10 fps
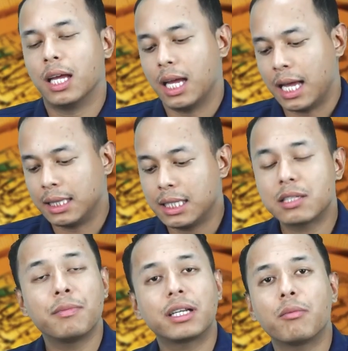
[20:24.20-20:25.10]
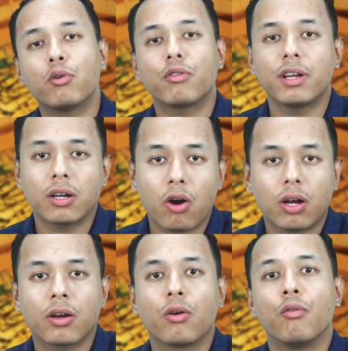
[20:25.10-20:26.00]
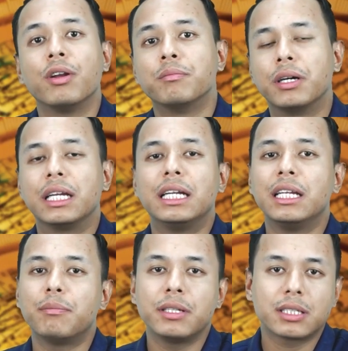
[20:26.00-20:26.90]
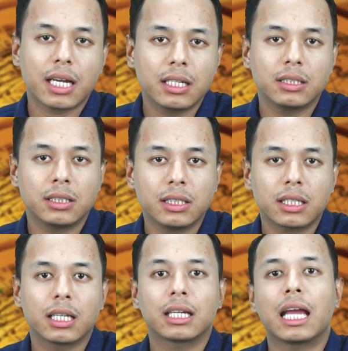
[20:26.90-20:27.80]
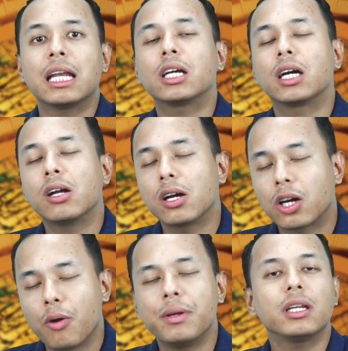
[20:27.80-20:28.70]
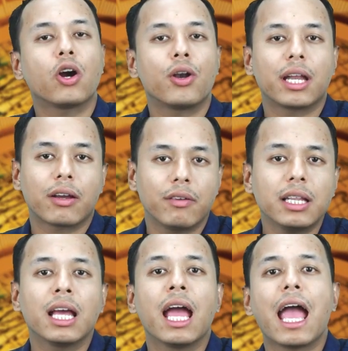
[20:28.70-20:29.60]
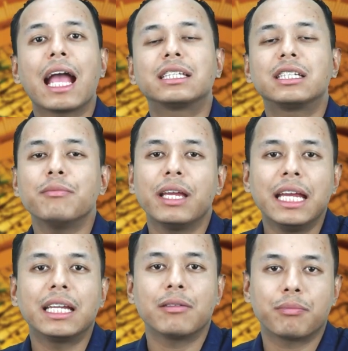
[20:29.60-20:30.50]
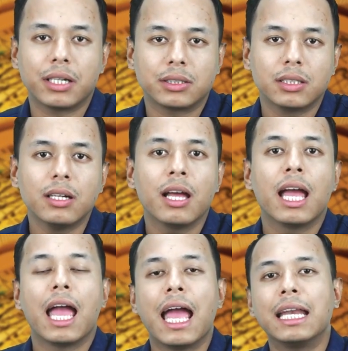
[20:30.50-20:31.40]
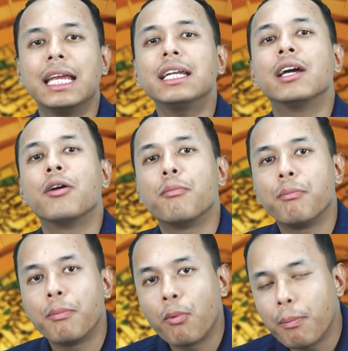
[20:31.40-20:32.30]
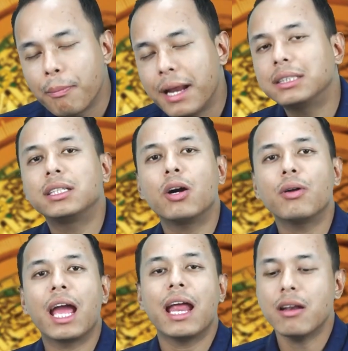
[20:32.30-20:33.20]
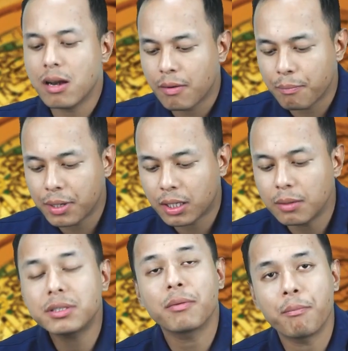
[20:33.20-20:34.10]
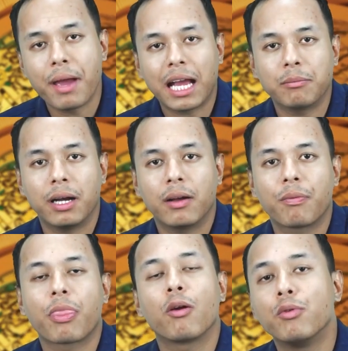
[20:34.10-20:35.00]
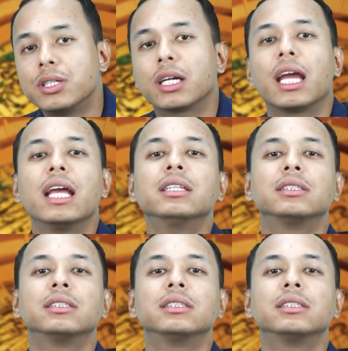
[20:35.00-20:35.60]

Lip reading: And this metamorphic rock, when buried deep inside the earth, can come in contact with extreme heat and pressure, and it melts down and becomes magma, which again